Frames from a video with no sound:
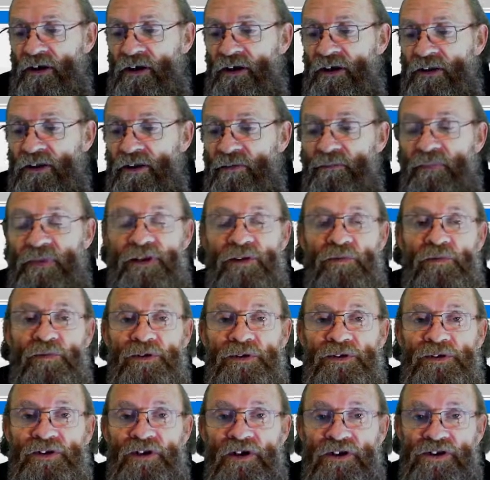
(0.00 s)
The bit
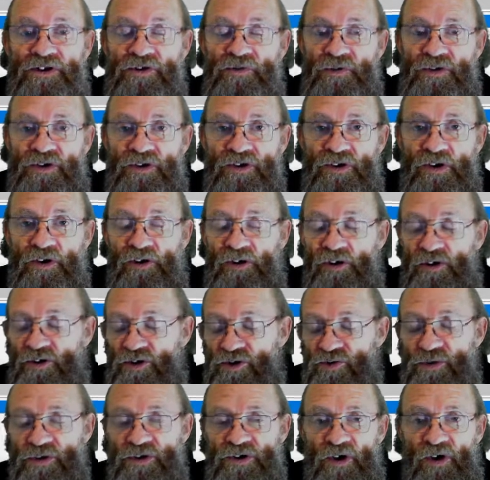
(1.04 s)
will not switch
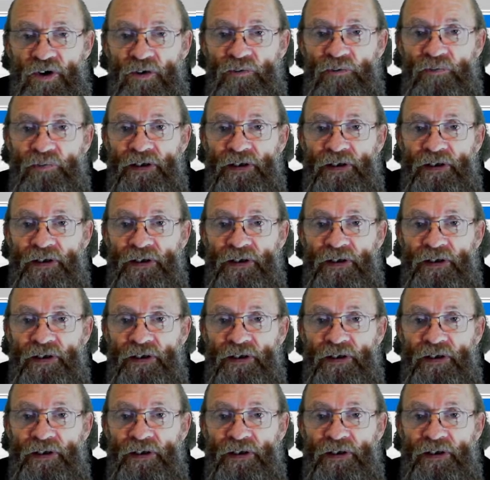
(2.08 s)
off